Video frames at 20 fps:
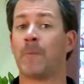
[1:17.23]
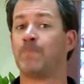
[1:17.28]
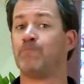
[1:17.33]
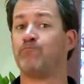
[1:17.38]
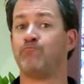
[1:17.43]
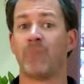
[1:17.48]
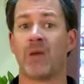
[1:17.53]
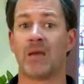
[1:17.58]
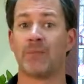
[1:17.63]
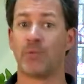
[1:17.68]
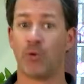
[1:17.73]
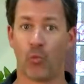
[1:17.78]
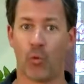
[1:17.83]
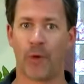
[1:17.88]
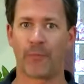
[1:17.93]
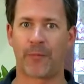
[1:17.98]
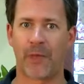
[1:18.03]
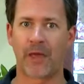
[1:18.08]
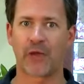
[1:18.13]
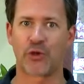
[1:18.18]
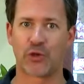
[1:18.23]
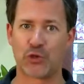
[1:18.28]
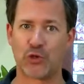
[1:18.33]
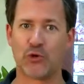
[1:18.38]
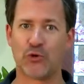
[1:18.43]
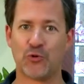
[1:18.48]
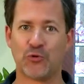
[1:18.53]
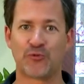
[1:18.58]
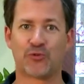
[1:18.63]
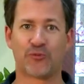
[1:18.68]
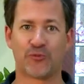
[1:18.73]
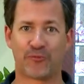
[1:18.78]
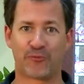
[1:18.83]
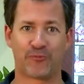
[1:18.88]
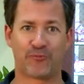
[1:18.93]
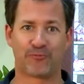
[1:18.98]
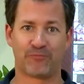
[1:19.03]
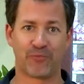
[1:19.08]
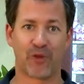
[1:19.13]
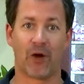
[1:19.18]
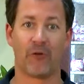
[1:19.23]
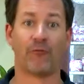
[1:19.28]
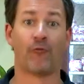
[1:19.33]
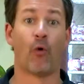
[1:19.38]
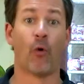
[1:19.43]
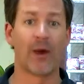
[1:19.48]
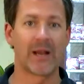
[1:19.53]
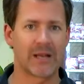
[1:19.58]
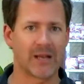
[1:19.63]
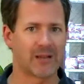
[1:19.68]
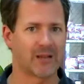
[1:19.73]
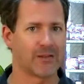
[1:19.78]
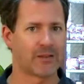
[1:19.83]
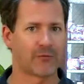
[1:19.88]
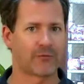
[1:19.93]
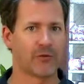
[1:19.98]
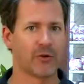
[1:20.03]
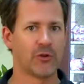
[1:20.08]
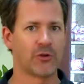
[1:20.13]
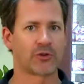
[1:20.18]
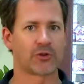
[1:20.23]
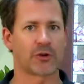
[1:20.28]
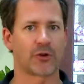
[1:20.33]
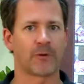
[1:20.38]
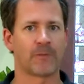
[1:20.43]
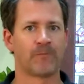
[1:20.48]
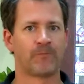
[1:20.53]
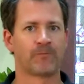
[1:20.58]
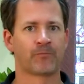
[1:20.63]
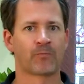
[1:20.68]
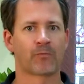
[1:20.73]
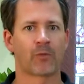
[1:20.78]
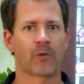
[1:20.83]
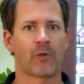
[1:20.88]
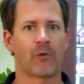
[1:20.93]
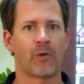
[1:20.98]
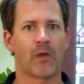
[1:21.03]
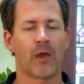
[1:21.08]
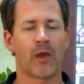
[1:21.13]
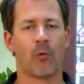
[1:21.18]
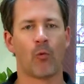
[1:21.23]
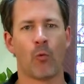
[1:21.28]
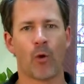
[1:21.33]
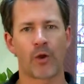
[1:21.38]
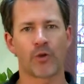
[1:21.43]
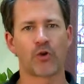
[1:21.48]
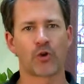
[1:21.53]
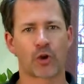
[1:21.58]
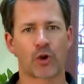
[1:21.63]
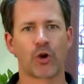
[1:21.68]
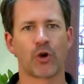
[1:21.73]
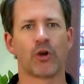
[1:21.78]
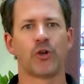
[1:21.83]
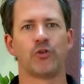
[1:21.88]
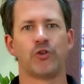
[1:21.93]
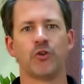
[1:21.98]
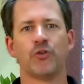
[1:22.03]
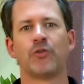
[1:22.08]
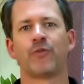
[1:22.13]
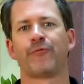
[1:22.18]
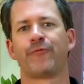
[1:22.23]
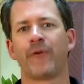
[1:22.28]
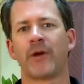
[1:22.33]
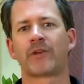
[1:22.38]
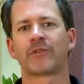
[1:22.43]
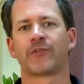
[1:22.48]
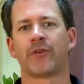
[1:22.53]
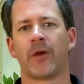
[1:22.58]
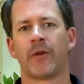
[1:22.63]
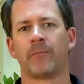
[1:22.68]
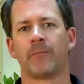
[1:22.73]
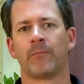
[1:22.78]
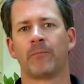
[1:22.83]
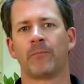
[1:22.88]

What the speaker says: maybe what they could do to avoid it in the future, and what you're going to do to fix it.